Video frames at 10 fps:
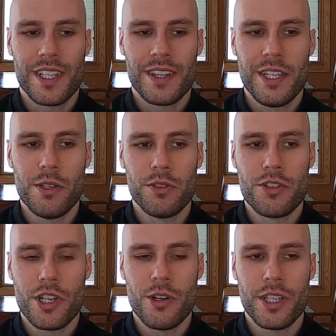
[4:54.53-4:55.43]
The old
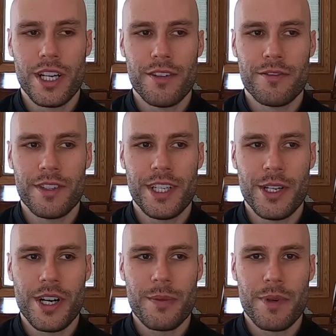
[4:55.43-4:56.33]
joke of, you
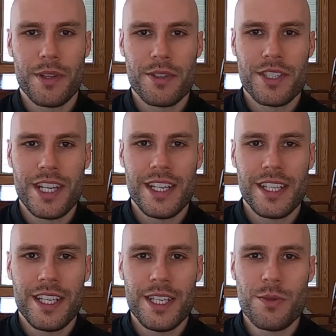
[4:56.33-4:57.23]
know, on Mother's Day, the
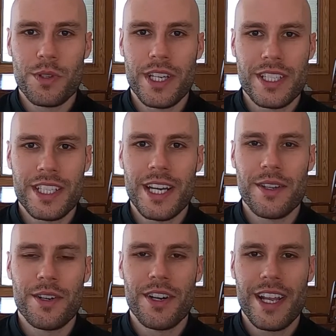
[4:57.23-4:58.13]
kids will get
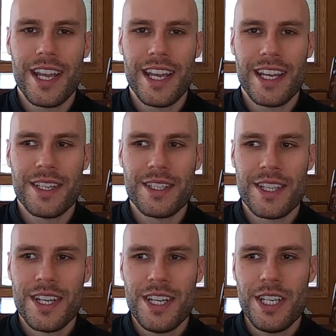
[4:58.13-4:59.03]
together and
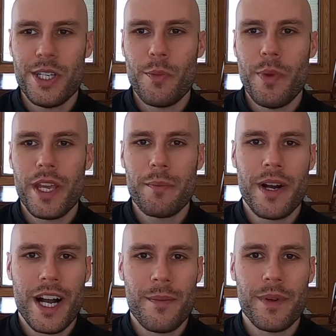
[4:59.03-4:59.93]
you know, make
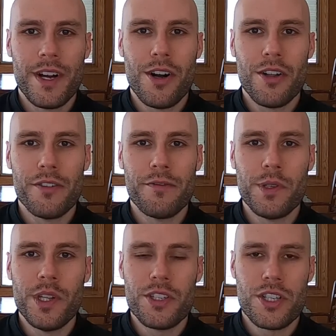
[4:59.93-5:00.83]
mom all the
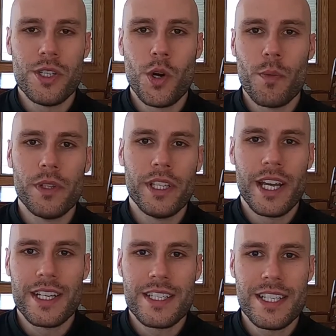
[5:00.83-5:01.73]
food that she normally
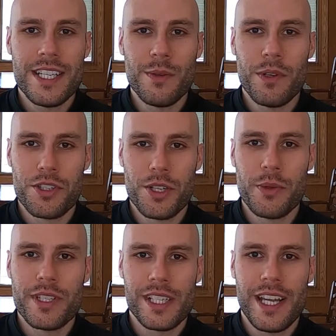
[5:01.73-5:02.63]
likes to eat, which is
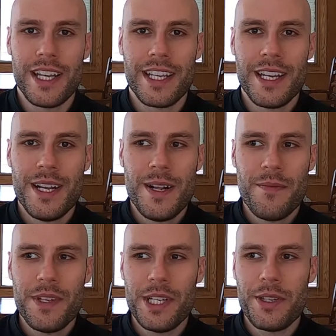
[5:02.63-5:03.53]
always like,
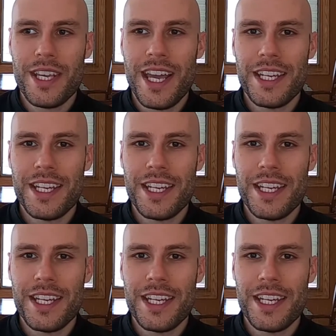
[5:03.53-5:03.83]
you know, the